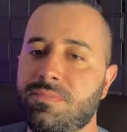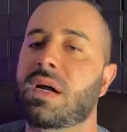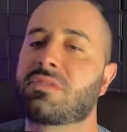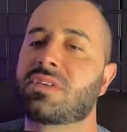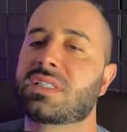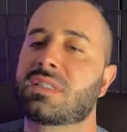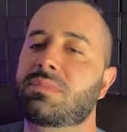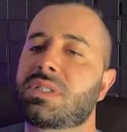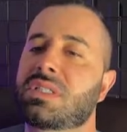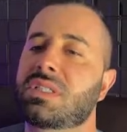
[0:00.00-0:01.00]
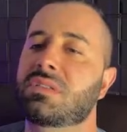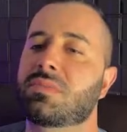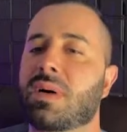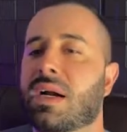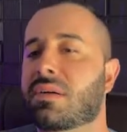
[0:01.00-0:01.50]
for the customer to
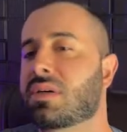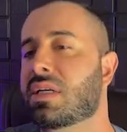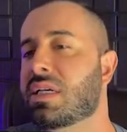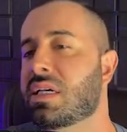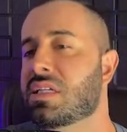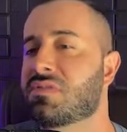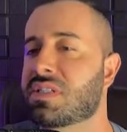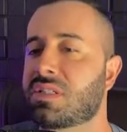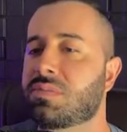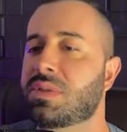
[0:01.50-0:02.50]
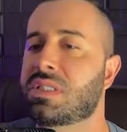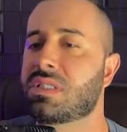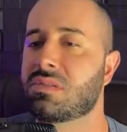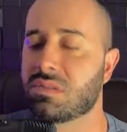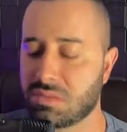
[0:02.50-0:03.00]
place an order. One
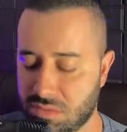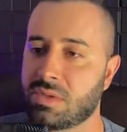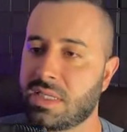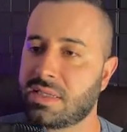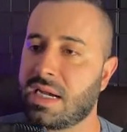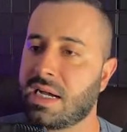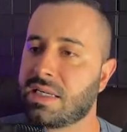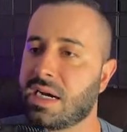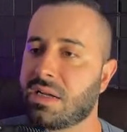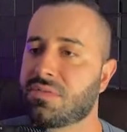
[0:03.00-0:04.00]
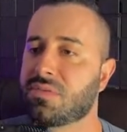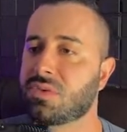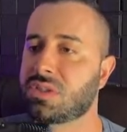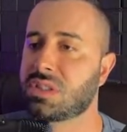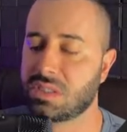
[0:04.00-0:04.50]
detail, iFood doesn't work
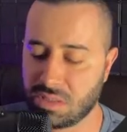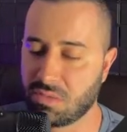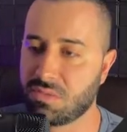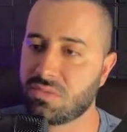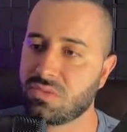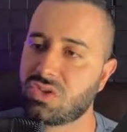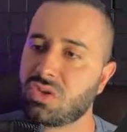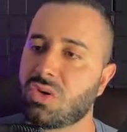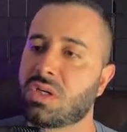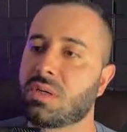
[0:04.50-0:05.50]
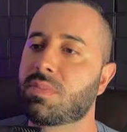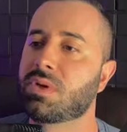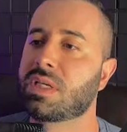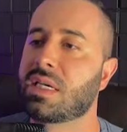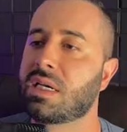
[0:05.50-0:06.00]
because iFood doesn't have a
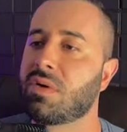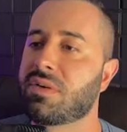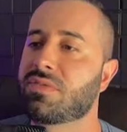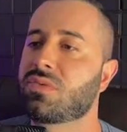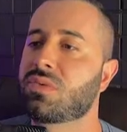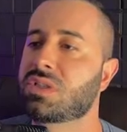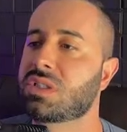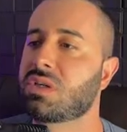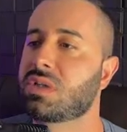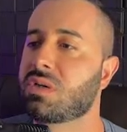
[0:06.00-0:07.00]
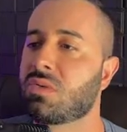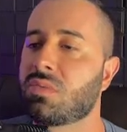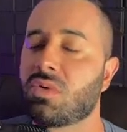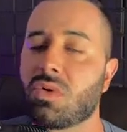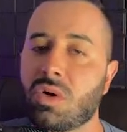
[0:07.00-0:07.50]
pixel as far as I know.